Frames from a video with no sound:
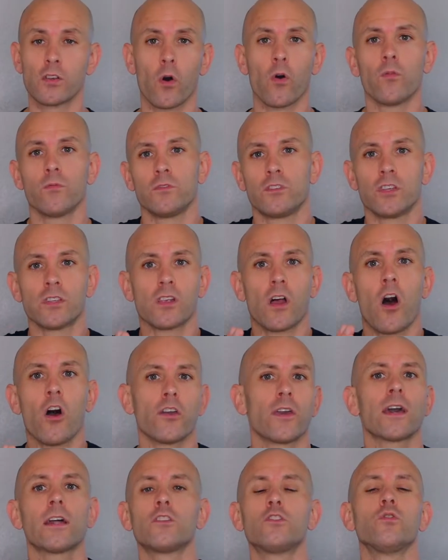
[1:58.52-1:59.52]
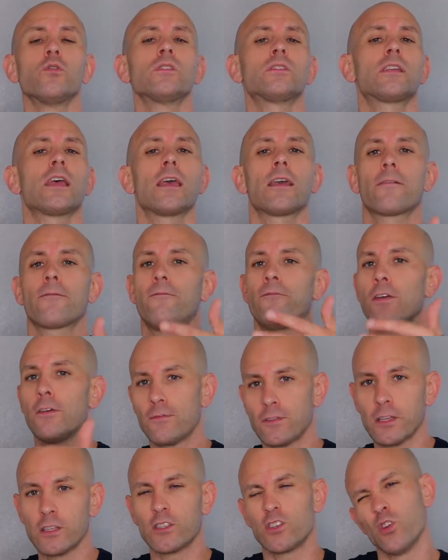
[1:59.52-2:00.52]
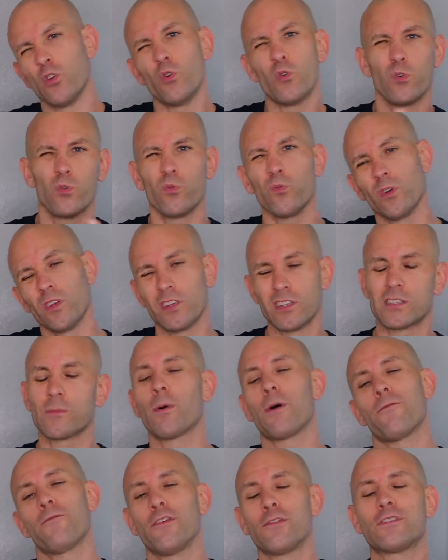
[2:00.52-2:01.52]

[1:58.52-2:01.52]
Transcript: So just all you gotta do is take 52, there's about